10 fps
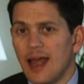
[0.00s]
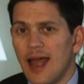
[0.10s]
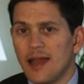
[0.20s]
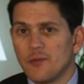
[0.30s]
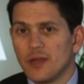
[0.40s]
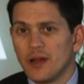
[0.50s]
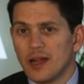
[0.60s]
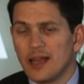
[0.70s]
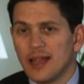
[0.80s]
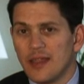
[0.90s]
And we are
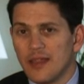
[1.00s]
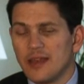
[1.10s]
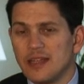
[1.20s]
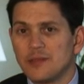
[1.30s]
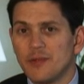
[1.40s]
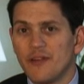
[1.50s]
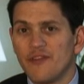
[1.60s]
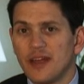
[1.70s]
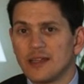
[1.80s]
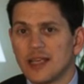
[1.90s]
clear that there needs to be a
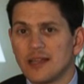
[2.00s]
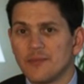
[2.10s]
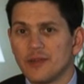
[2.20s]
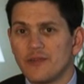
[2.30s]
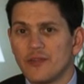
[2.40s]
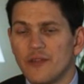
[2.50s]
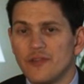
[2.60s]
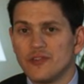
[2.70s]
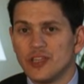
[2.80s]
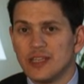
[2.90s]
fair settlement for
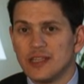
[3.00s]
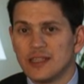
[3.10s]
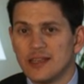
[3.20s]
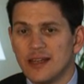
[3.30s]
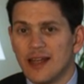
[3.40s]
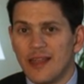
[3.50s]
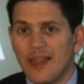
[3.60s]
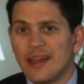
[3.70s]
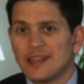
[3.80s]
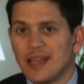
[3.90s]
refugees.
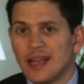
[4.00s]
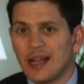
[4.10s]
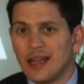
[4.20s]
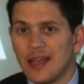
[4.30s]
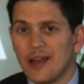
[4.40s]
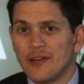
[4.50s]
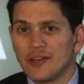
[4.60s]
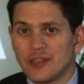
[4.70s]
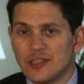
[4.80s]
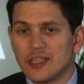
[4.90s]
That is a clear
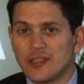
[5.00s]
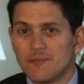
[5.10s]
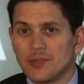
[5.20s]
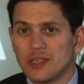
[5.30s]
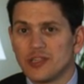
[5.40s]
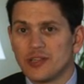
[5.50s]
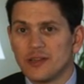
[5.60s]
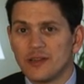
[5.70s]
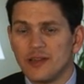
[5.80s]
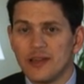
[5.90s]
and consistent
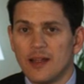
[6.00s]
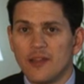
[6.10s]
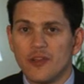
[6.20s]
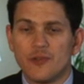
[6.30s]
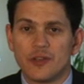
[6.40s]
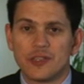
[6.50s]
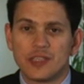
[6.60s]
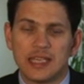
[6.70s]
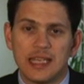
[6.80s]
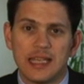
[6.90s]
position that you can
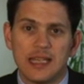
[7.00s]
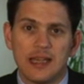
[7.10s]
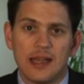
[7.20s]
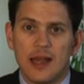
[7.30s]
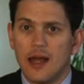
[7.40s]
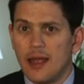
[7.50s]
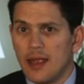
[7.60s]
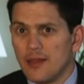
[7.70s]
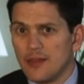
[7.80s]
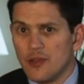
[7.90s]
see
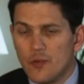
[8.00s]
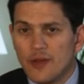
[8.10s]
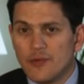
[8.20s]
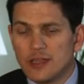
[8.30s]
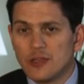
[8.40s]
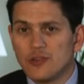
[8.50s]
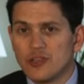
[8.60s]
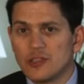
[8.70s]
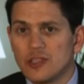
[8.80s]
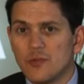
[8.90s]
in the UN
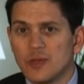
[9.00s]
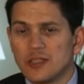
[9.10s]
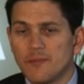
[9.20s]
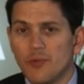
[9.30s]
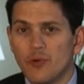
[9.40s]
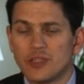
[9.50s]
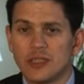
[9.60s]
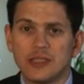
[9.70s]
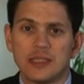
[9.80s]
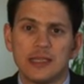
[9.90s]
resolutions that we support
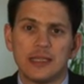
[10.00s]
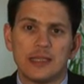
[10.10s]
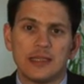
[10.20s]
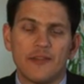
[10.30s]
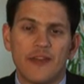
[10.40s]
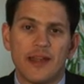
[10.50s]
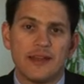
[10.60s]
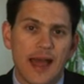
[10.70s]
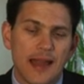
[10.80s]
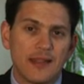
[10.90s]
and
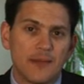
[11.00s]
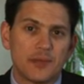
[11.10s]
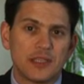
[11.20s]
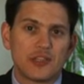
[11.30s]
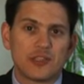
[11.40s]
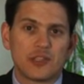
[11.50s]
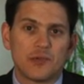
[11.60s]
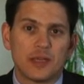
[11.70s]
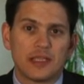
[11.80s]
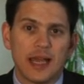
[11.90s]
defend and in the positions
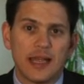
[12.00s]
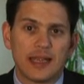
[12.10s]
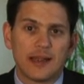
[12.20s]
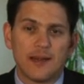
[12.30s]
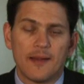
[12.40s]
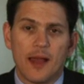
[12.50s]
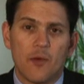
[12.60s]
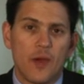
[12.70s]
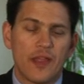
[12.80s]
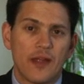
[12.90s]
that we take,
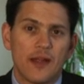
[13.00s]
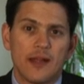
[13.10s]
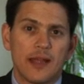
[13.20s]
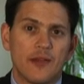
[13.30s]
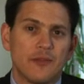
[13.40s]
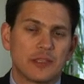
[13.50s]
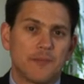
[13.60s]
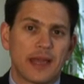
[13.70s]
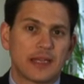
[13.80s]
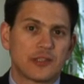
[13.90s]
whether in
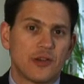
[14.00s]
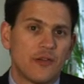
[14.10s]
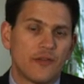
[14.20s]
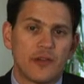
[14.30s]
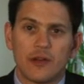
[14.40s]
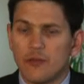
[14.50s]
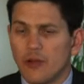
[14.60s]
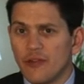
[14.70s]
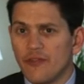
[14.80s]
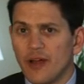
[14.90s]
respect of
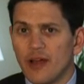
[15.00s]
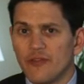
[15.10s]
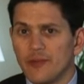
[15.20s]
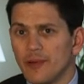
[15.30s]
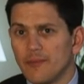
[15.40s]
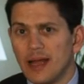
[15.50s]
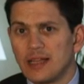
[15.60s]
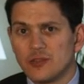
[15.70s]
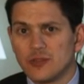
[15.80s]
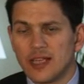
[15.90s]
rocket fire from
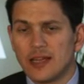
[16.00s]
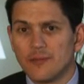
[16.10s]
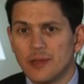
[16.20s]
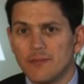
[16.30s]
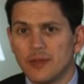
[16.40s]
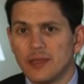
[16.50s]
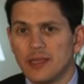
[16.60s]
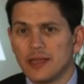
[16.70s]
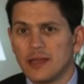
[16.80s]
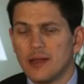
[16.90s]
Hamas or settlement
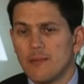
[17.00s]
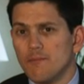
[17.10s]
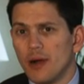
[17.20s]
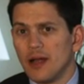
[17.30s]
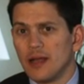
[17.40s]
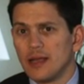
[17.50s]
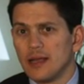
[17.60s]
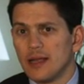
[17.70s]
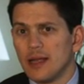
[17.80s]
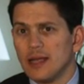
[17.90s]
building by
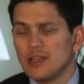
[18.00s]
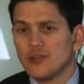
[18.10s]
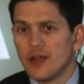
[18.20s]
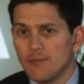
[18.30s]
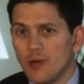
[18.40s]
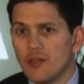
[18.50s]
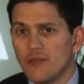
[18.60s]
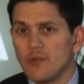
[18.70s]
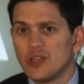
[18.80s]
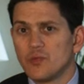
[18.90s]
Israel, both
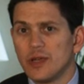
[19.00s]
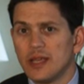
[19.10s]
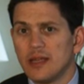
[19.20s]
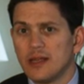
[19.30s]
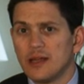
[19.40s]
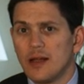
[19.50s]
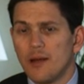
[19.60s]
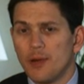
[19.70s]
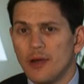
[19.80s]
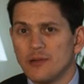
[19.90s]
of which we
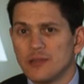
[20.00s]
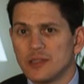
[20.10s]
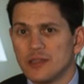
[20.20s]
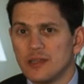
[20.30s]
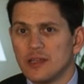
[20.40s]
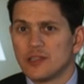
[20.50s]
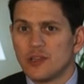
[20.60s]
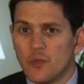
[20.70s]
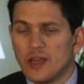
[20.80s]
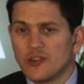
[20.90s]
oppose.
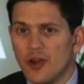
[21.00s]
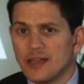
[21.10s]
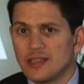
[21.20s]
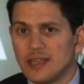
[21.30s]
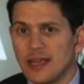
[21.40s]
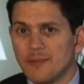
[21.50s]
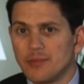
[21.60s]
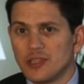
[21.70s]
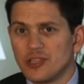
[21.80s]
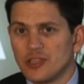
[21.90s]
So we try to take a
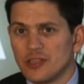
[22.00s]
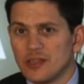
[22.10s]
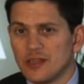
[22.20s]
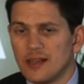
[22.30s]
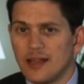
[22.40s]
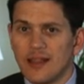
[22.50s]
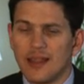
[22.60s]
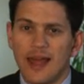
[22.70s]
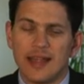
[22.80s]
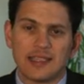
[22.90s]
position
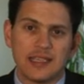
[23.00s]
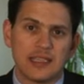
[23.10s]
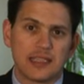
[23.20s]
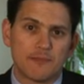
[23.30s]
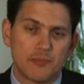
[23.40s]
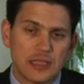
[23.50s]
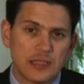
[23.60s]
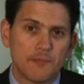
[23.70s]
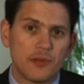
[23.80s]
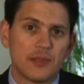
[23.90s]
that is
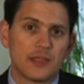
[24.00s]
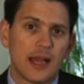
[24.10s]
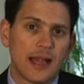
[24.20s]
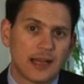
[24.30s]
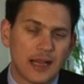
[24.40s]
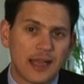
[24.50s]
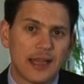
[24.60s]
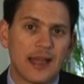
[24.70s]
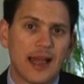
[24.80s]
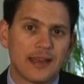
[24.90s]
principled and
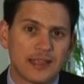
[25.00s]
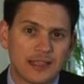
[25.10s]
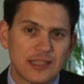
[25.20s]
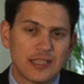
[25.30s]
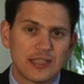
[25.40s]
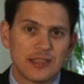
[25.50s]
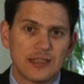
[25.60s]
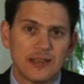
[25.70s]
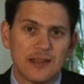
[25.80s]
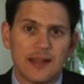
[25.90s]
clear and consistent.